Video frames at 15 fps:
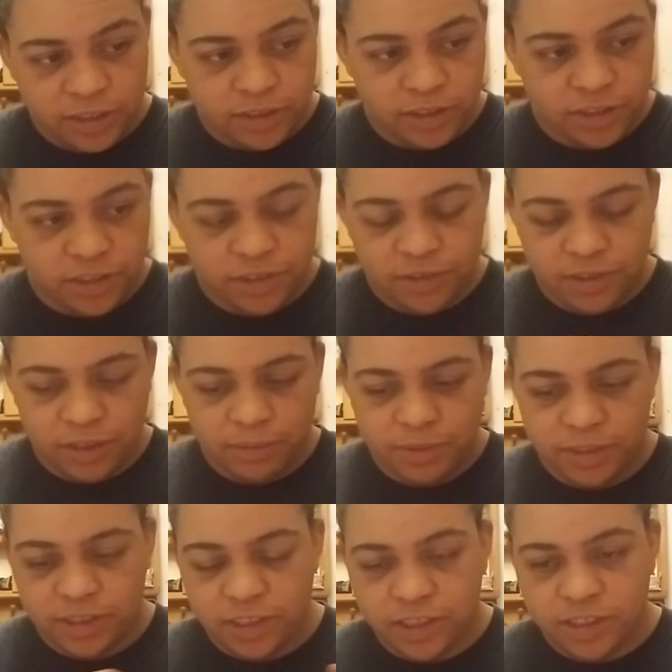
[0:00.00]
like the two cups
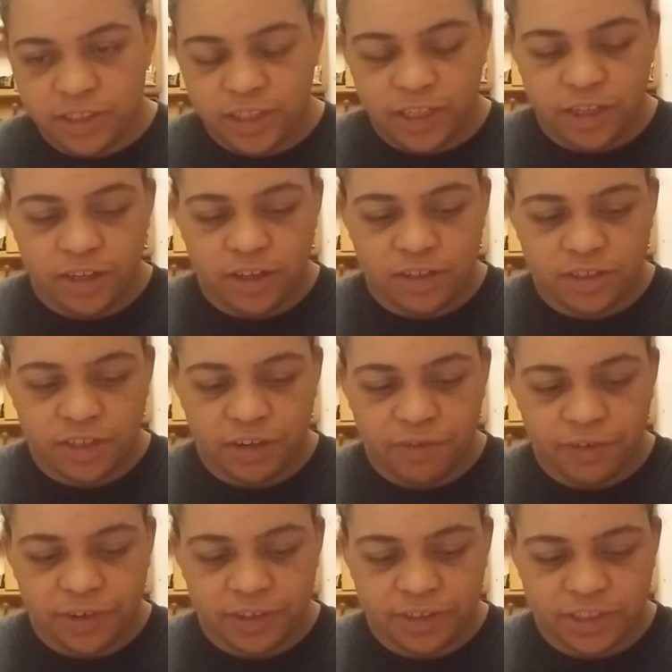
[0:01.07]
that didn't get knocked
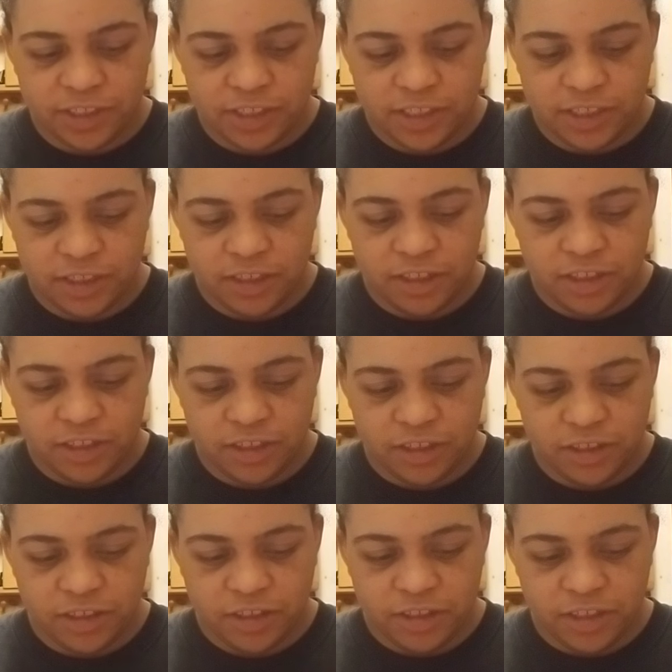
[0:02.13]
over just
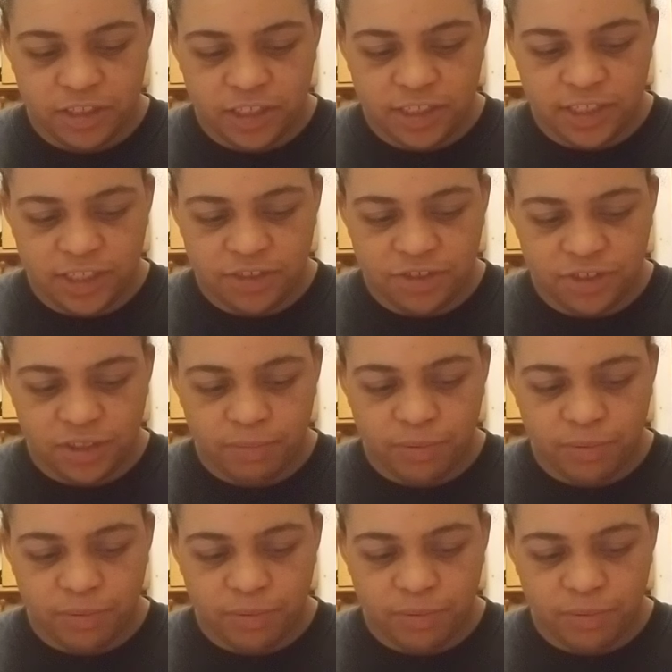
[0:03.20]
essentially